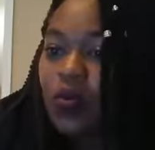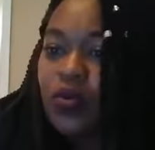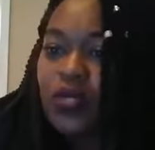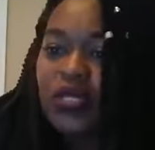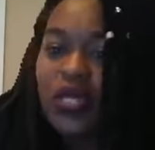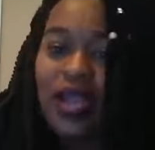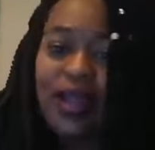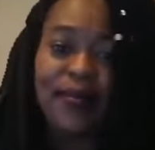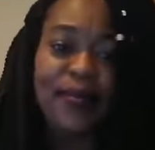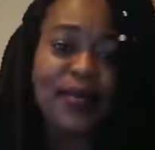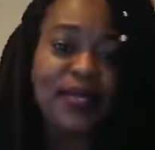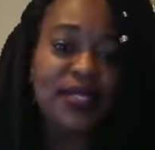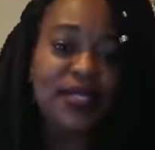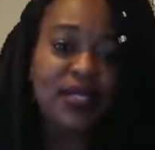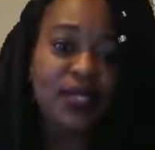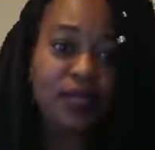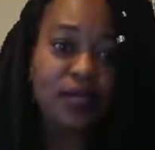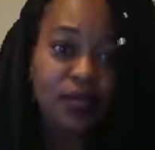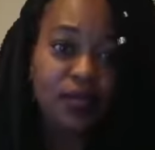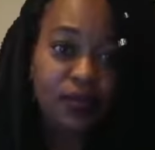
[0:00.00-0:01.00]
What time
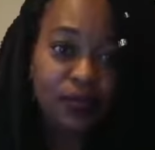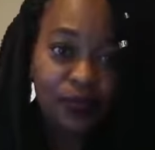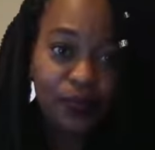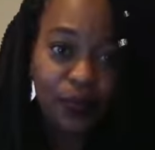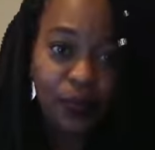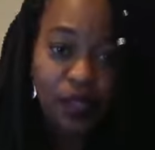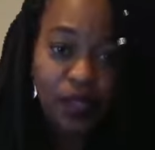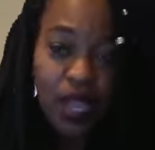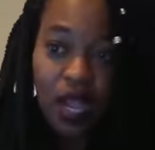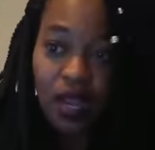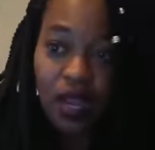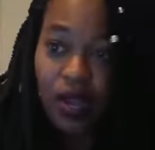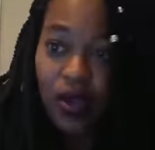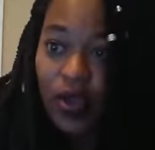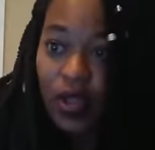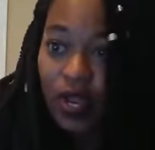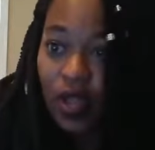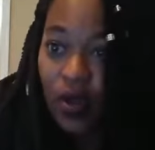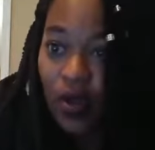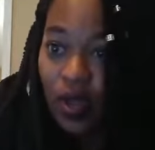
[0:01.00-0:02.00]
is it?
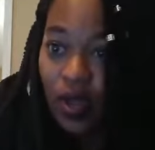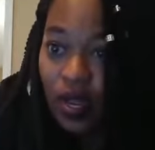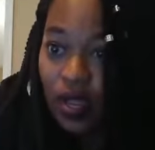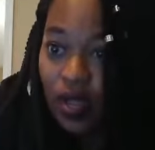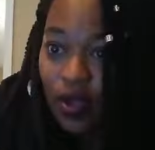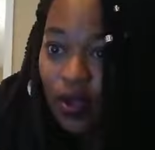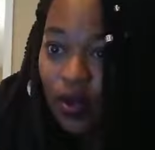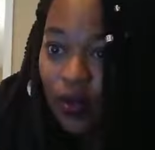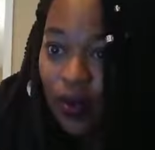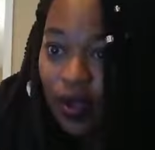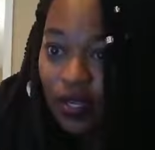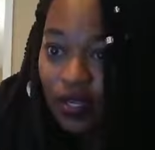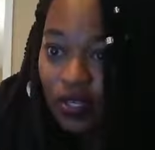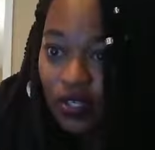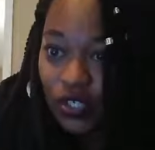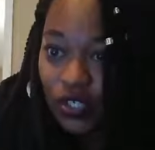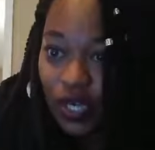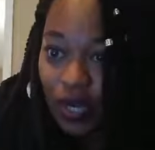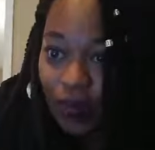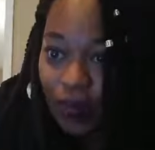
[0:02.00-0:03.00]
Hello, hello, hello. While
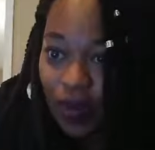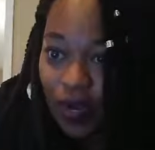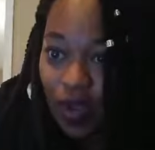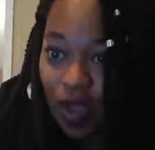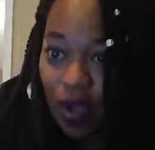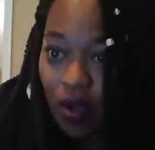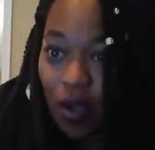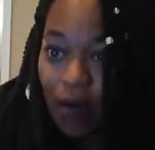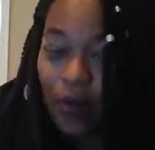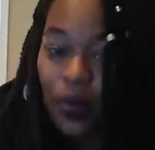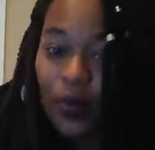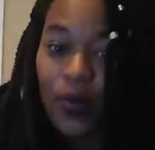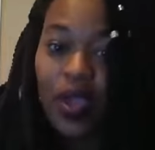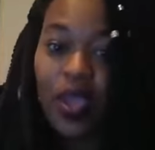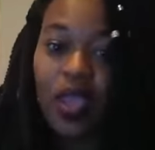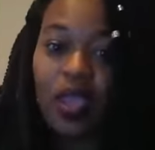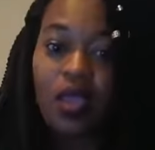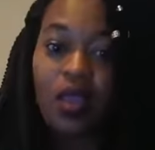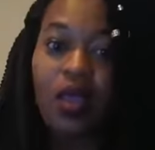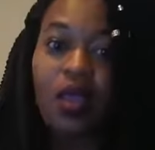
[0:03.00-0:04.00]
you're jumping on, I'm gonna
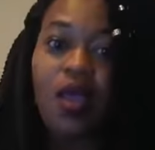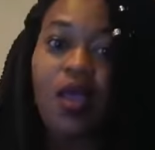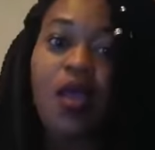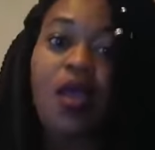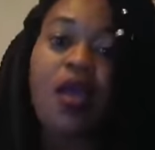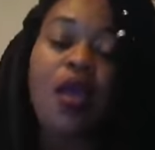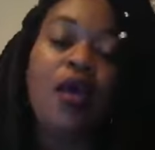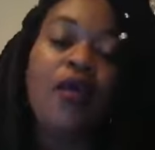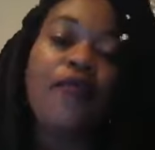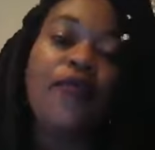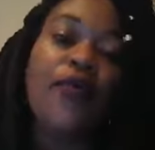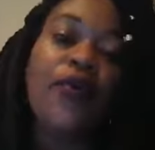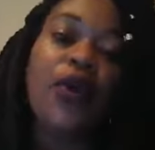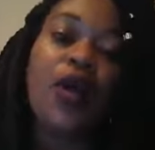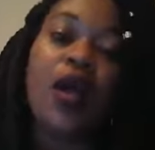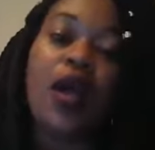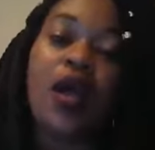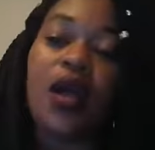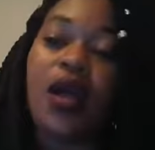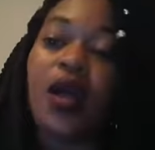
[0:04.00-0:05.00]
wait
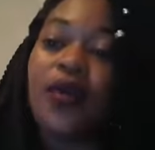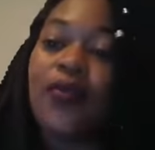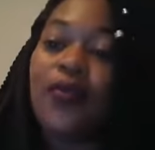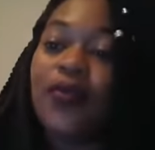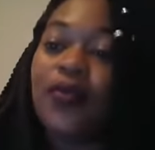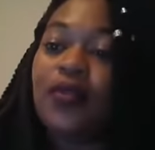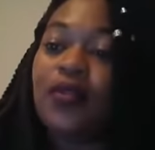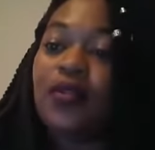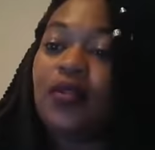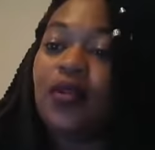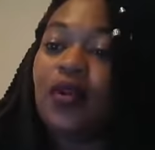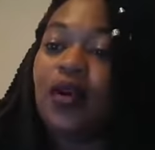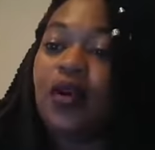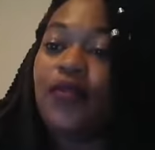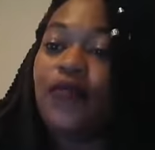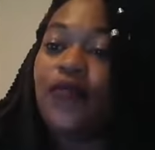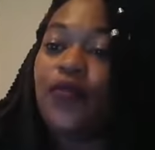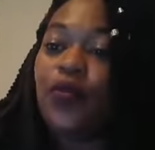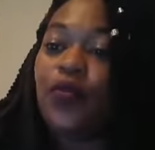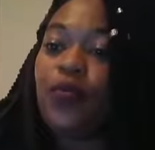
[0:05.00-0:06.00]
for
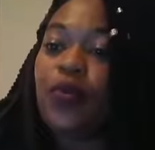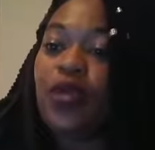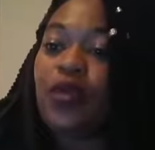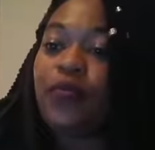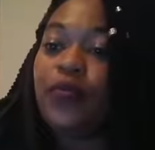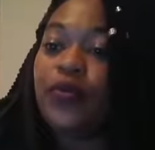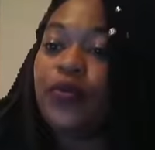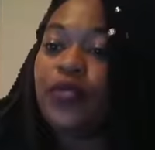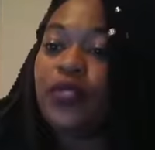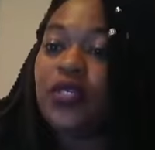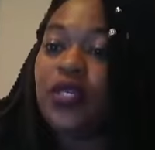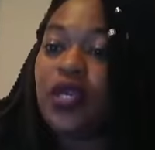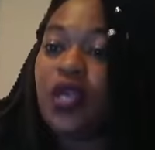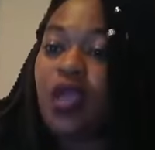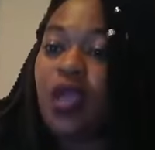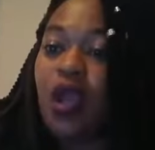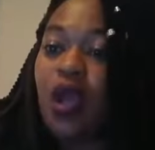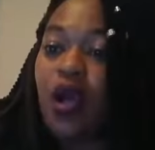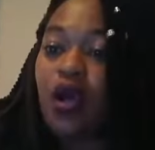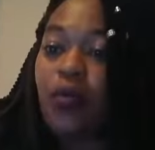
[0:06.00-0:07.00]
a few people to
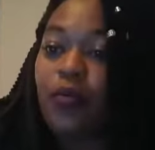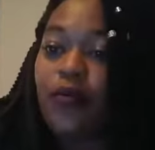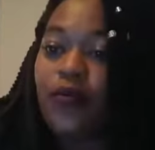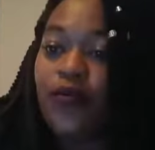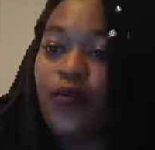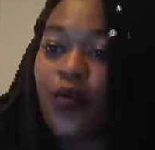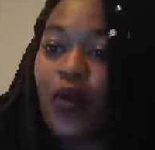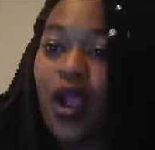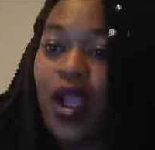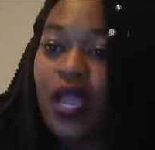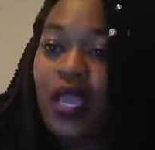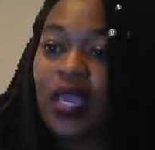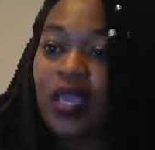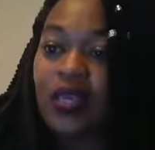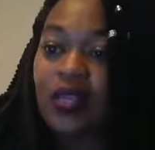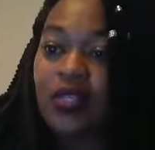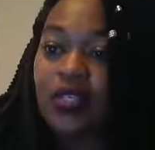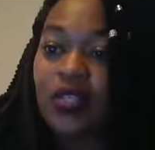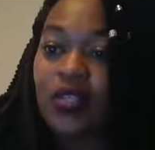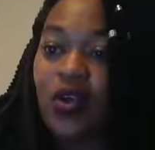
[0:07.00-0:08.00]
get on before I
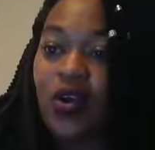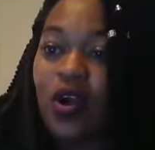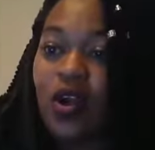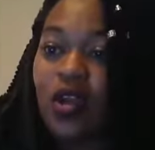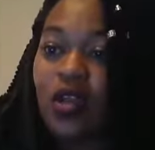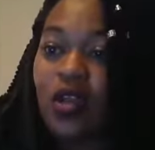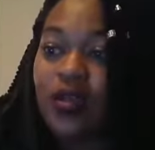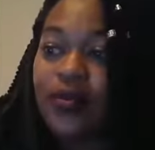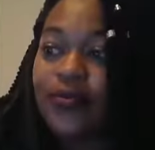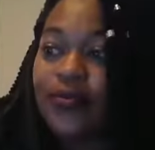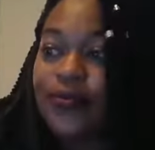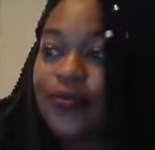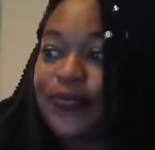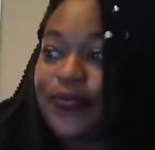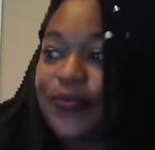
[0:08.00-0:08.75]
get started.